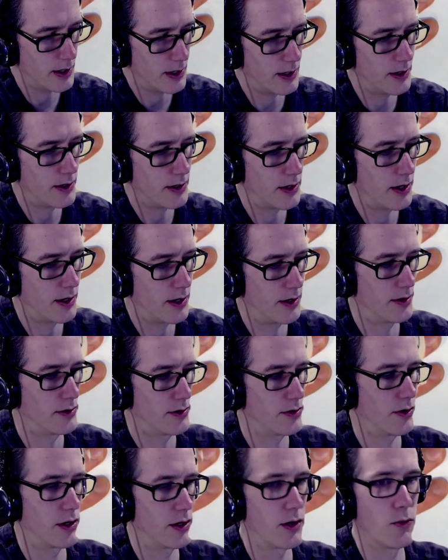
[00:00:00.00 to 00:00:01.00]
and
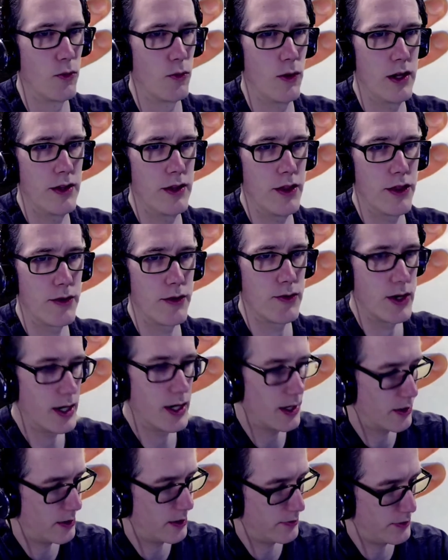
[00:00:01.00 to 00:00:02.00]
so I get 1
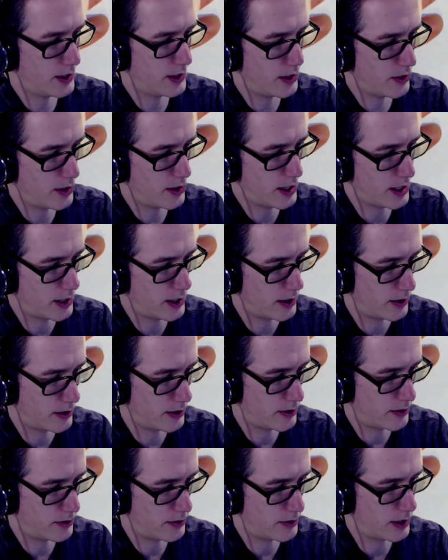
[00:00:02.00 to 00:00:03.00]
3 out of there, and I
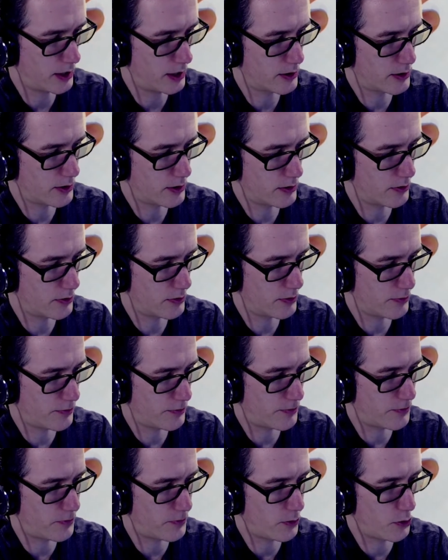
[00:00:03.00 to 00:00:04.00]
get
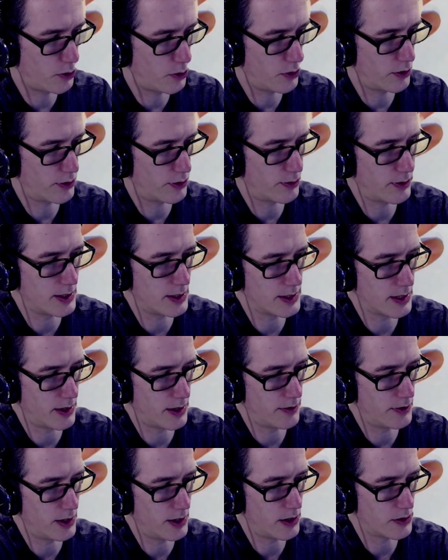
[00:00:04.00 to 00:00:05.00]
4 3s out
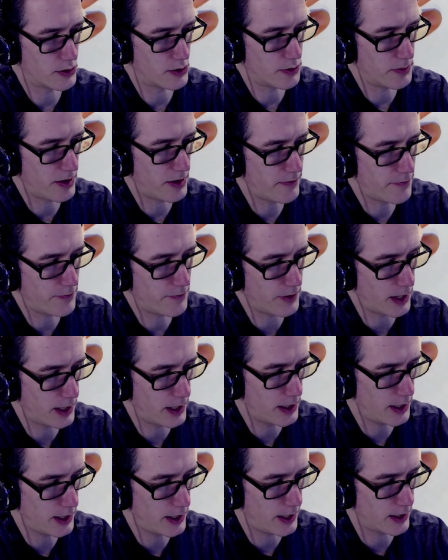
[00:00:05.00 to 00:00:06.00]
of there. So my
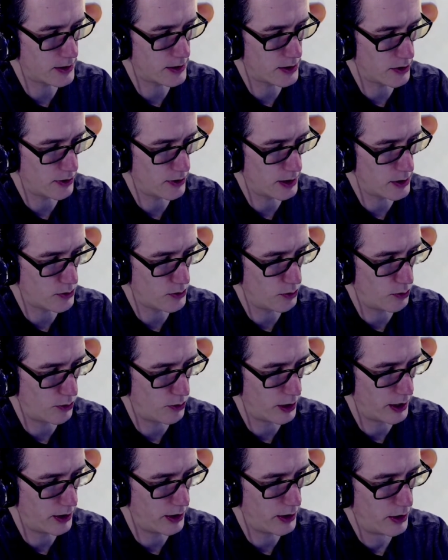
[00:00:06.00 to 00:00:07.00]
final answer is
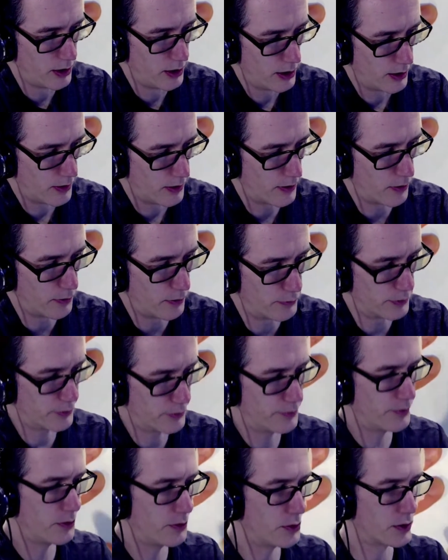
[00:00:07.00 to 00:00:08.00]
1 over
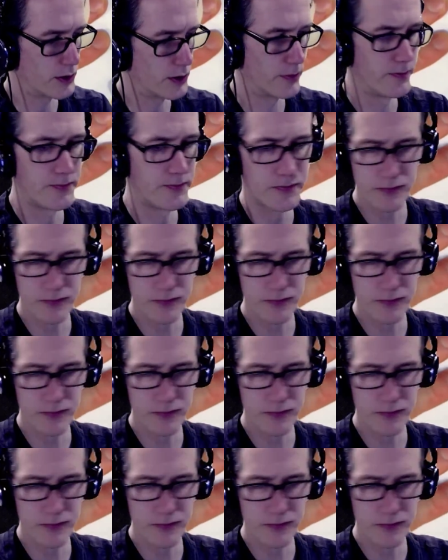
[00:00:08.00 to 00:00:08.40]
4.